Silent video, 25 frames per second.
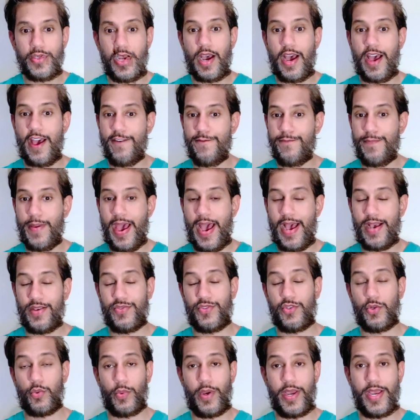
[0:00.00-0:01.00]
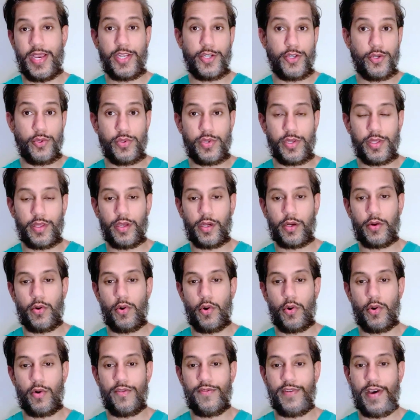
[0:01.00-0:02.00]
have passed away due to the
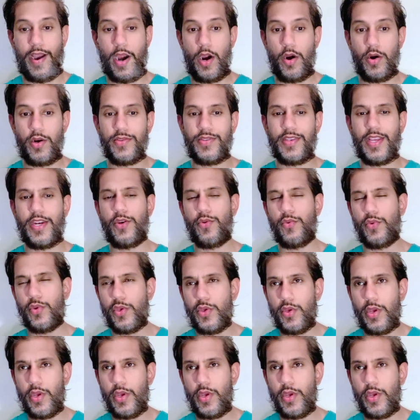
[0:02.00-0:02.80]
coronavirus, and